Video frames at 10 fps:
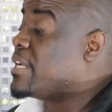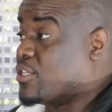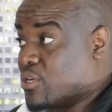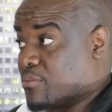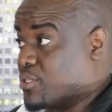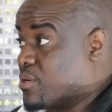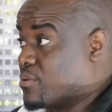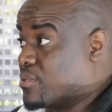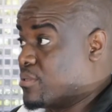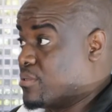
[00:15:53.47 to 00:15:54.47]
Free
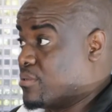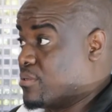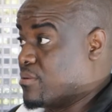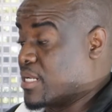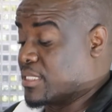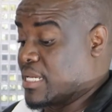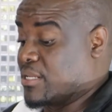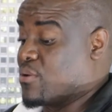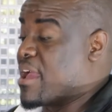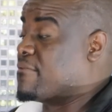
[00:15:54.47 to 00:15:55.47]
tombstones. Okay. You understand?
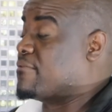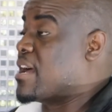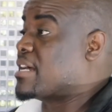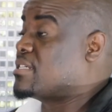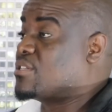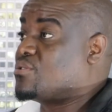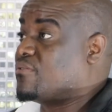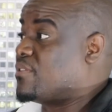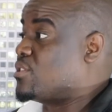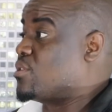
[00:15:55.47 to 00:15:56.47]
You have access to
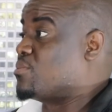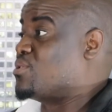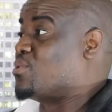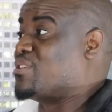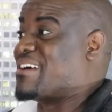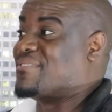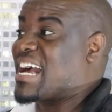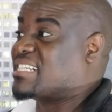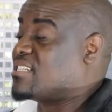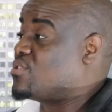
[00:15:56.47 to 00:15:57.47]
free tombstone. You have
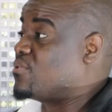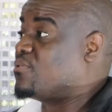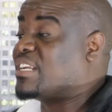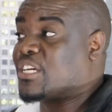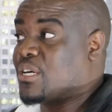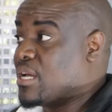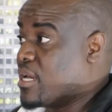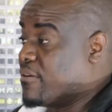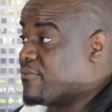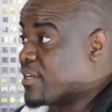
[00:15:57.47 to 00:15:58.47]
access to
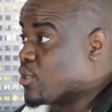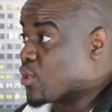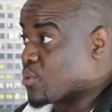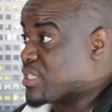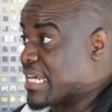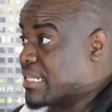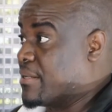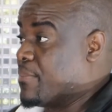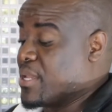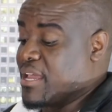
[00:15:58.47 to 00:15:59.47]
free grocery.
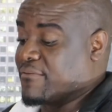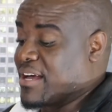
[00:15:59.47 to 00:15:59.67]
You have